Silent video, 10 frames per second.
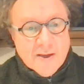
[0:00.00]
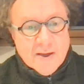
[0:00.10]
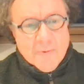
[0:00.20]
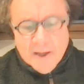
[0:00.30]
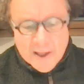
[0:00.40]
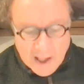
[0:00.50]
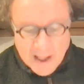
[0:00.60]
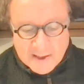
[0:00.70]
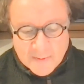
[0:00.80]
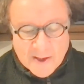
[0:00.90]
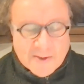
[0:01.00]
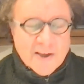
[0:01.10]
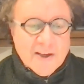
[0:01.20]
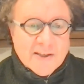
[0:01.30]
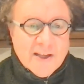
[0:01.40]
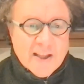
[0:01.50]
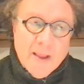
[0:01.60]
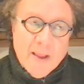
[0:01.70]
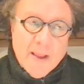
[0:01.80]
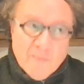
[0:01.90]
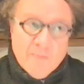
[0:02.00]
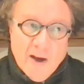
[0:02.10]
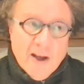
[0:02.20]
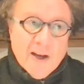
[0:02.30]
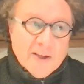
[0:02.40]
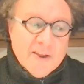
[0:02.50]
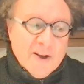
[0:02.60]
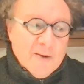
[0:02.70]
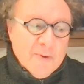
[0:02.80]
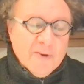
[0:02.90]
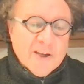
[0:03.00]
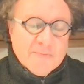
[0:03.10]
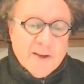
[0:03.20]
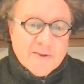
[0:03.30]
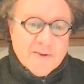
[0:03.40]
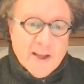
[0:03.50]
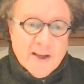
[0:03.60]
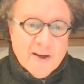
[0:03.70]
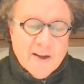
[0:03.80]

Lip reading: I really like some of those studies. I think there's a lot of mileage and therapeutics based on that.